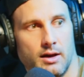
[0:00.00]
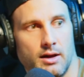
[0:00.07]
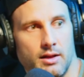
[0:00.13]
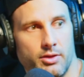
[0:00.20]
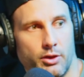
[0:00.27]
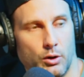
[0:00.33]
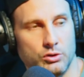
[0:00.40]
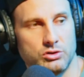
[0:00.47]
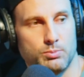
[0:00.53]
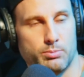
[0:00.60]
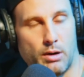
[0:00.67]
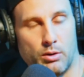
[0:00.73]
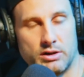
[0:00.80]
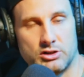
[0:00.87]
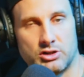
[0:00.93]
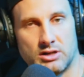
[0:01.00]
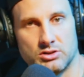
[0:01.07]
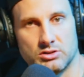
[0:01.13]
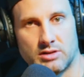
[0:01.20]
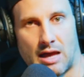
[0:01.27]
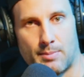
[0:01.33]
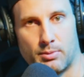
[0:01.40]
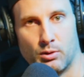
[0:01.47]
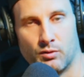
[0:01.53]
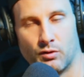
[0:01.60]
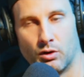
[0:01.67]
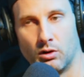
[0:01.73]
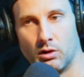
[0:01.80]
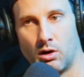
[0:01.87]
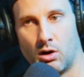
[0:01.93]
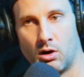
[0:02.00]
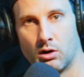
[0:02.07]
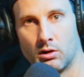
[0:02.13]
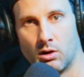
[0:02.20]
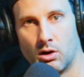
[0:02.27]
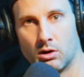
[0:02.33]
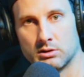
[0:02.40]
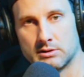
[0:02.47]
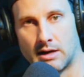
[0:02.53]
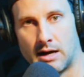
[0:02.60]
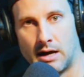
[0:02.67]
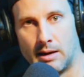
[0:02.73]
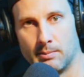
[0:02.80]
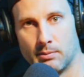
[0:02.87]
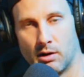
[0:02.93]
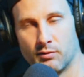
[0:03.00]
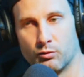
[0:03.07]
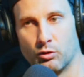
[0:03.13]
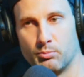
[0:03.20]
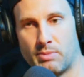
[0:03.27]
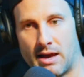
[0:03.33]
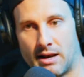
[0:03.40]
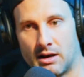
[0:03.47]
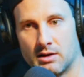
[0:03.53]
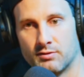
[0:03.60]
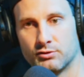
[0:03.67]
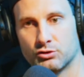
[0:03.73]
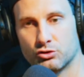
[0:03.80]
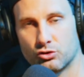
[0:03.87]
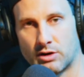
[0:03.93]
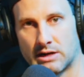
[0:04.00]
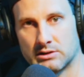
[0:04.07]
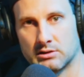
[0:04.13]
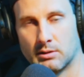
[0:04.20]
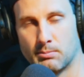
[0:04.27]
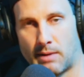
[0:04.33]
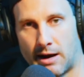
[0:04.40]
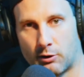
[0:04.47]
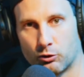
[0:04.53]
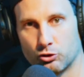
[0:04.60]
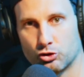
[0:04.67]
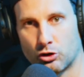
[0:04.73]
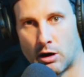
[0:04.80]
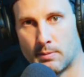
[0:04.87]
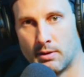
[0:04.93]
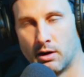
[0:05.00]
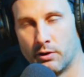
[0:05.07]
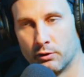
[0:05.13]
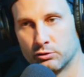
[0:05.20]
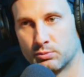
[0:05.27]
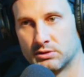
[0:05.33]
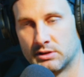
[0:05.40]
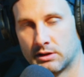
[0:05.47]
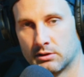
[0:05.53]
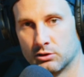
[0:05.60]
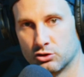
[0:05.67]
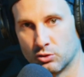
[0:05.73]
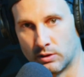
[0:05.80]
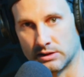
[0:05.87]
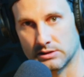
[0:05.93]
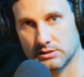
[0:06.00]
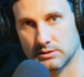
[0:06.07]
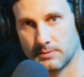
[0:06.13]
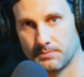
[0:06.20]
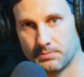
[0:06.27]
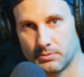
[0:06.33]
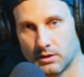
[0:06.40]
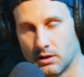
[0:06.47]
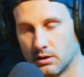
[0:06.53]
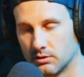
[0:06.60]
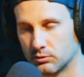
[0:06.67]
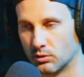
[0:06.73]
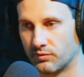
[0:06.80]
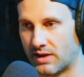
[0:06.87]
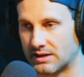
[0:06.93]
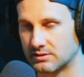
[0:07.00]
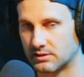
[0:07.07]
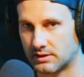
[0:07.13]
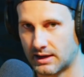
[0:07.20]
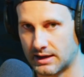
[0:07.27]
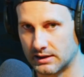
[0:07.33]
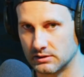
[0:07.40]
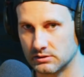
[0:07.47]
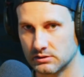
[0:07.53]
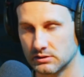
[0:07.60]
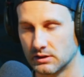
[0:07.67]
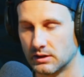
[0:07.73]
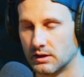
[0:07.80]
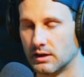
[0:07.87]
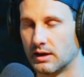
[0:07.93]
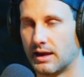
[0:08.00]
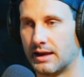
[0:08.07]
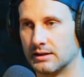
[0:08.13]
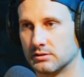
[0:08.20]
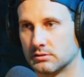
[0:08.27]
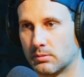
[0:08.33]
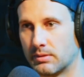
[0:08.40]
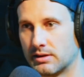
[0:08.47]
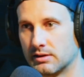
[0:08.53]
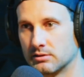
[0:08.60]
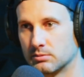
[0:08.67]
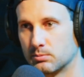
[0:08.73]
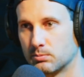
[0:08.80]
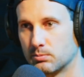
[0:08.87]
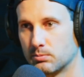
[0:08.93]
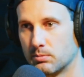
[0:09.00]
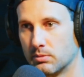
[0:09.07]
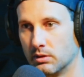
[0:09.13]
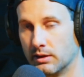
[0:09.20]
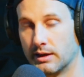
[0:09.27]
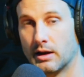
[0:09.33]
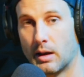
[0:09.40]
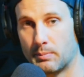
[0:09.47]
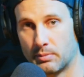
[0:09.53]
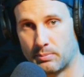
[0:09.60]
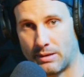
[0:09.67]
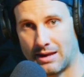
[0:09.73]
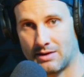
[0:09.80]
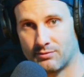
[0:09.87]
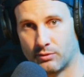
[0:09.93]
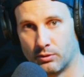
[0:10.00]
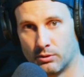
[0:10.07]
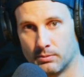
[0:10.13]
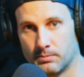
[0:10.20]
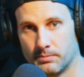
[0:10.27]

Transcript: Those bony changes happen over a long, long time of repetitive stress and micro trauma on those particular joints. So if that's the case, and somebody is lit up and painful,